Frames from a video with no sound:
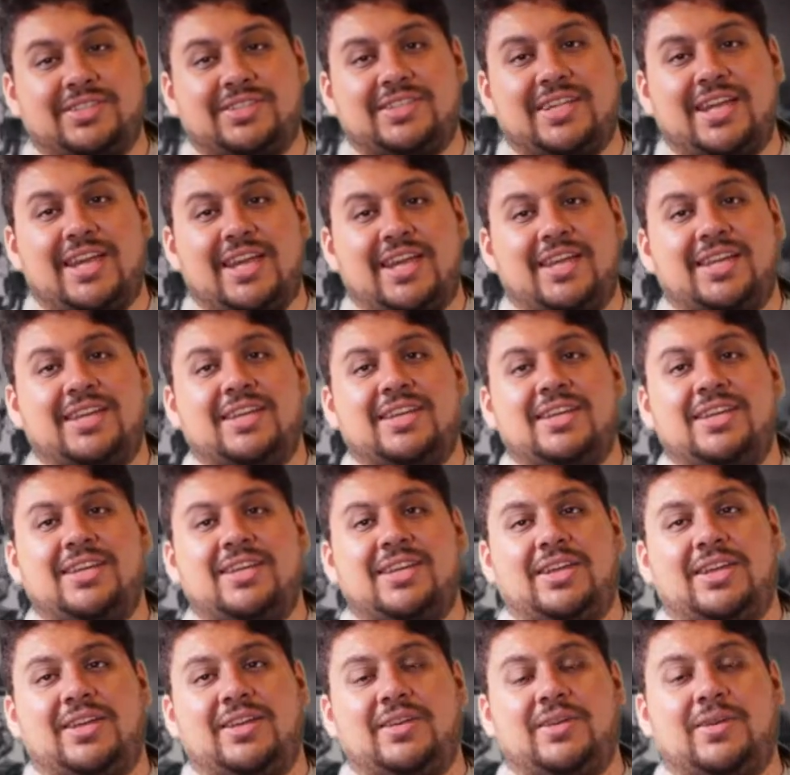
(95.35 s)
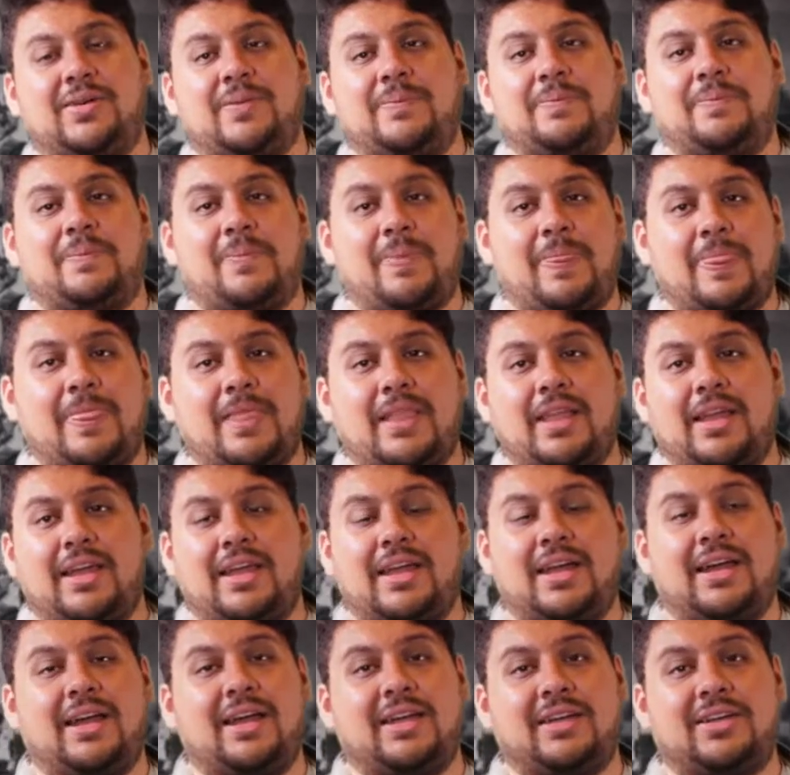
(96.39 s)
to say,
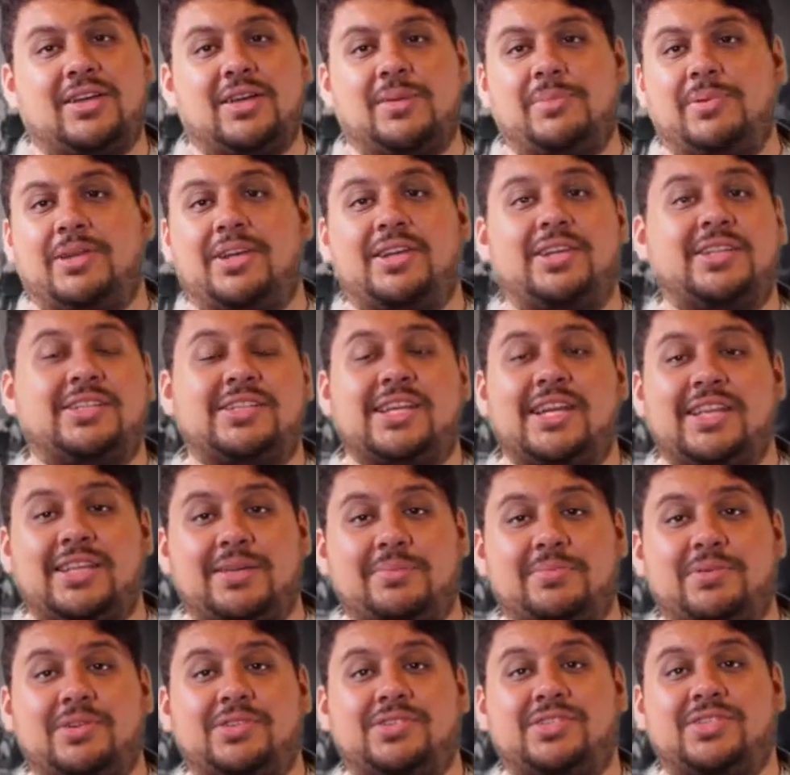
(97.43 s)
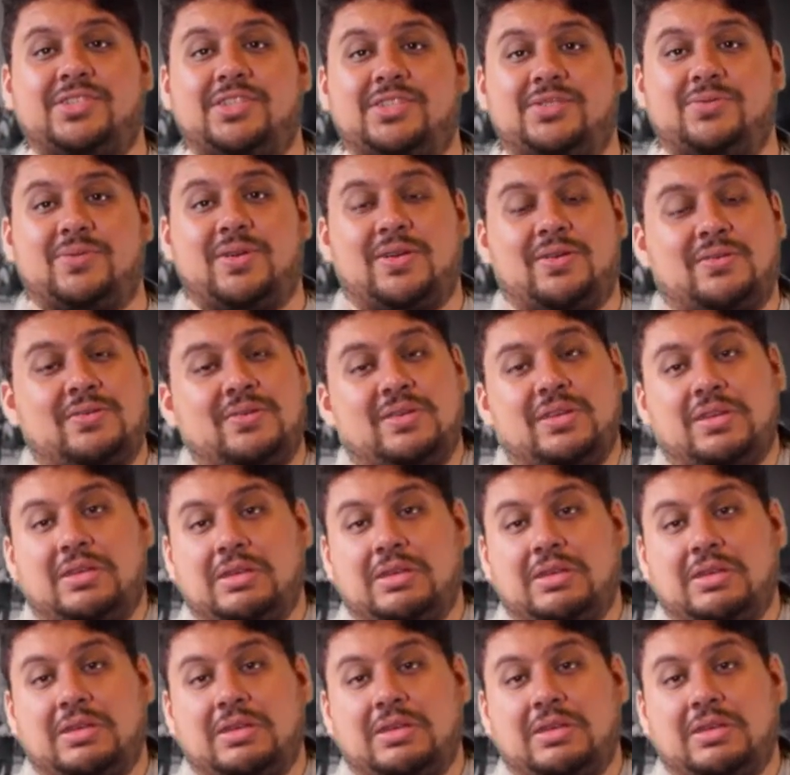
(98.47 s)
could be an Italian person as well.